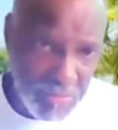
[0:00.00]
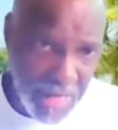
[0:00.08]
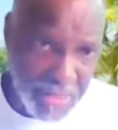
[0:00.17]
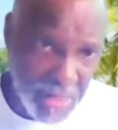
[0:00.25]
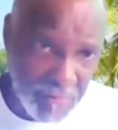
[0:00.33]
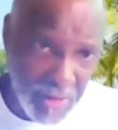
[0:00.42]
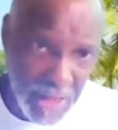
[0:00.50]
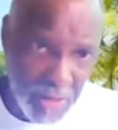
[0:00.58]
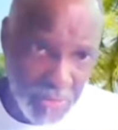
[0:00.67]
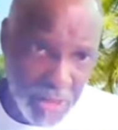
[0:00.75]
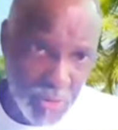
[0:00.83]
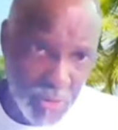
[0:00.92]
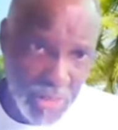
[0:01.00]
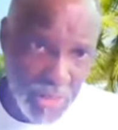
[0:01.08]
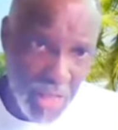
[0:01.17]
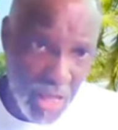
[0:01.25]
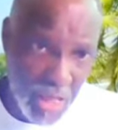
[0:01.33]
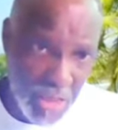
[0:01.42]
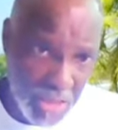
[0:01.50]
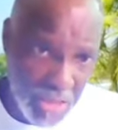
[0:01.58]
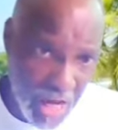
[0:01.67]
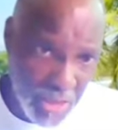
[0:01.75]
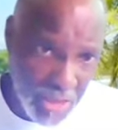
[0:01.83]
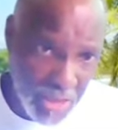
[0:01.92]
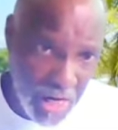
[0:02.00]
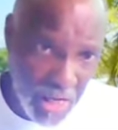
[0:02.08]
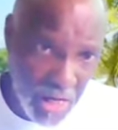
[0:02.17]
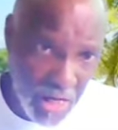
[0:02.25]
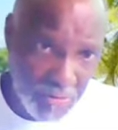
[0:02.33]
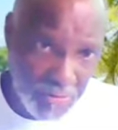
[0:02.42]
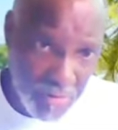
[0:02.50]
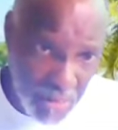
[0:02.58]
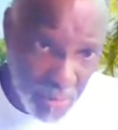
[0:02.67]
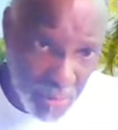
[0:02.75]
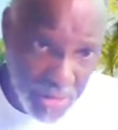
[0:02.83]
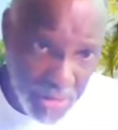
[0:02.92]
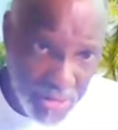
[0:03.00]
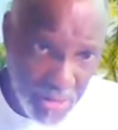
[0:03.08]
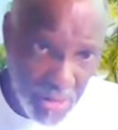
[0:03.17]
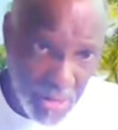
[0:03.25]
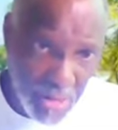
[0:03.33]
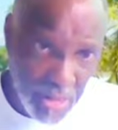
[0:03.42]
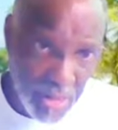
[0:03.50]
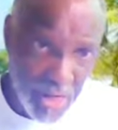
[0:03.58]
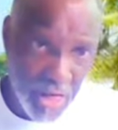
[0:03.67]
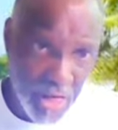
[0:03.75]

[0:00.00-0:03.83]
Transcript: So you see a massive link between the uh, fibroids